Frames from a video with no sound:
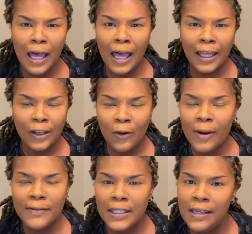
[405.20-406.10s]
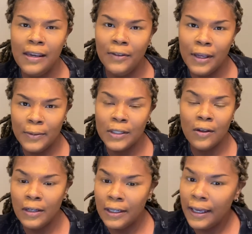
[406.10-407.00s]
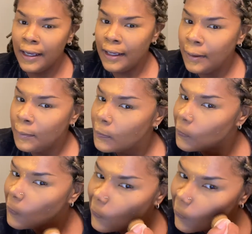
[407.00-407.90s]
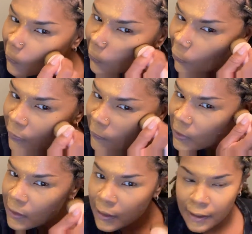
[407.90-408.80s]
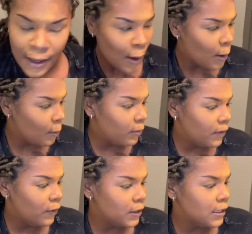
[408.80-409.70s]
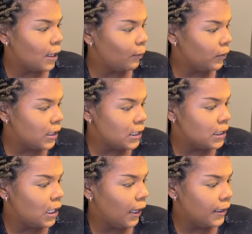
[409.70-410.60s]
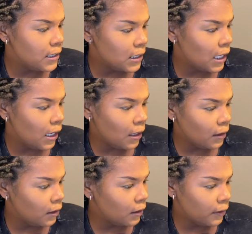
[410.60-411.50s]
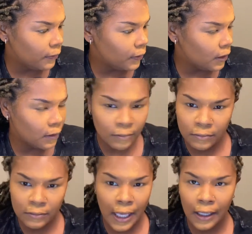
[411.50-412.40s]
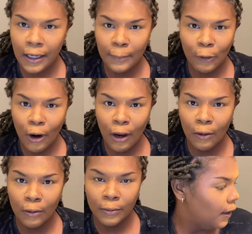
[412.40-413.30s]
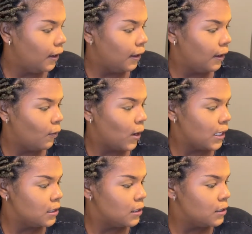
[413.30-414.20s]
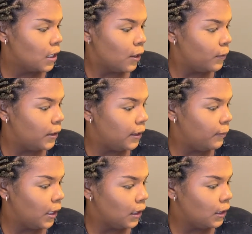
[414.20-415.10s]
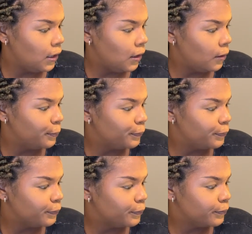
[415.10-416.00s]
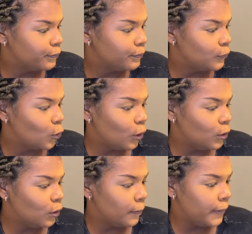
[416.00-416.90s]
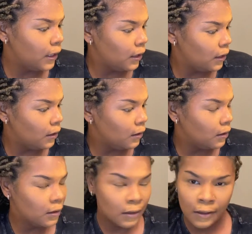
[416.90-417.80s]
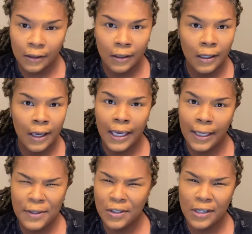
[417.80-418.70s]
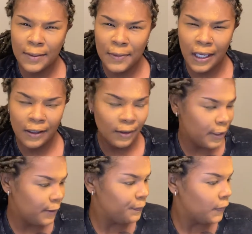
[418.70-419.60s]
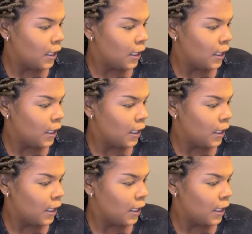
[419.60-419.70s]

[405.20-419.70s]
I know I've seen every episode of The Game previously, but for some reason it just hit a little different now that I'm grown. And watching Derwin and Melanie, or girl Melanie, it be stressing me out a little bit.